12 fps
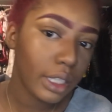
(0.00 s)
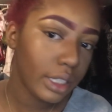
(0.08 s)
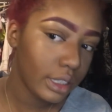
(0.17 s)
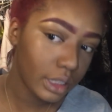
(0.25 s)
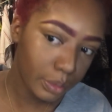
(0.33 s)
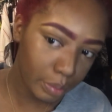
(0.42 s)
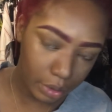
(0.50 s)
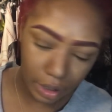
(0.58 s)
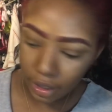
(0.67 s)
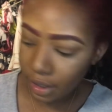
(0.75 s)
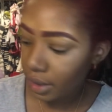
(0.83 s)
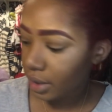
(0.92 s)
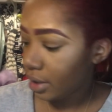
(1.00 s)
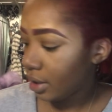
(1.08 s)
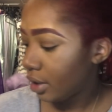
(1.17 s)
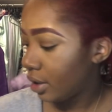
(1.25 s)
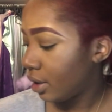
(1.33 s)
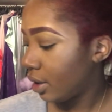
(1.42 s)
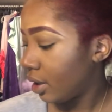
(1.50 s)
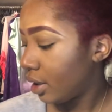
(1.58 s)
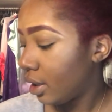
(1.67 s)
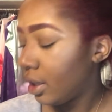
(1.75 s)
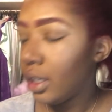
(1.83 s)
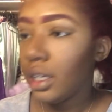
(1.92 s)
Plus spray
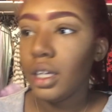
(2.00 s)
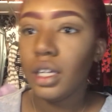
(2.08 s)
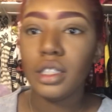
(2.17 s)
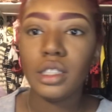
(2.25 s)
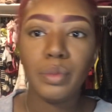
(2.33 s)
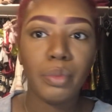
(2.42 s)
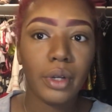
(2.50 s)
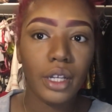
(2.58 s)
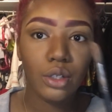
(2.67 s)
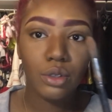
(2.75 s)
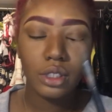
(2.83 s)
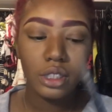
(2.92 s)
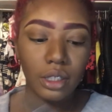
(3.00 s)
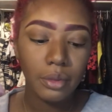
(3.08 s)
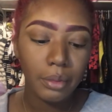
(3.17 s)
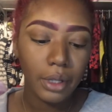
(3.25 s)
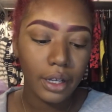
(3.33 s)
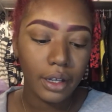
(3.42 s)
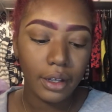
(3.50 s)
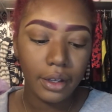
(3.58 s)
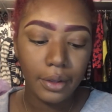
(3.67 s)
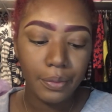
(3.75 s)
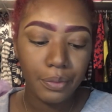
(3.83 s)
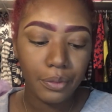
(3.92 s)
and spray it onto
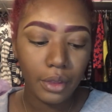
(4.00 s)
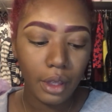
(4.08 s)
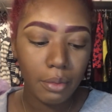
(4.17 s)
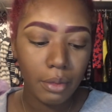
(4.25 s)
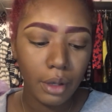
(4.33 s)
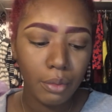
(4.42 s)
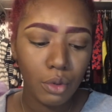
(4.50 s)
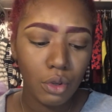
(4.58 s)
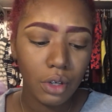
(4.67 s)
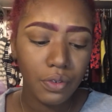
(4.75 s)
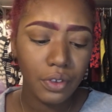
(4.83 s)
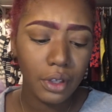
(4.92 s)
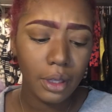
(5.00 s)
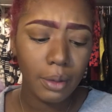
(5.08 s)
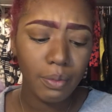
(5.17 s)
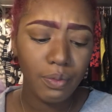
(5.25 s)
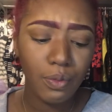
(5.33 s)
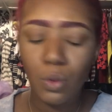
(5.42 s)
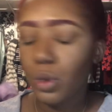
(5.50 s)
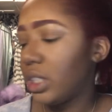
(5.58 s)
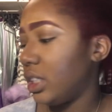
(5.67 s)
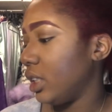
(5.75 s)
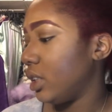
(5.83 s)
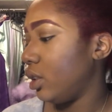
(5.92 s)
my Morphe
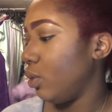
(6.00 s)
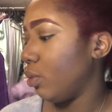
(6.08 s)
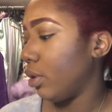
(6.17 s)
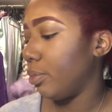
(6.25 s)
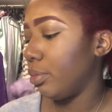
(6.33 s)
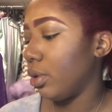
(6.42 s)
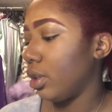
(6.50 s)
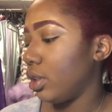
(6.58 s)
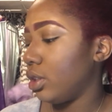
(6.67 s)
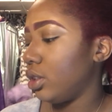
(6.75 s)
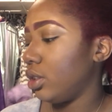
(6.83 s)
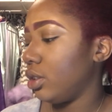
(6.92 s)
M461 brush.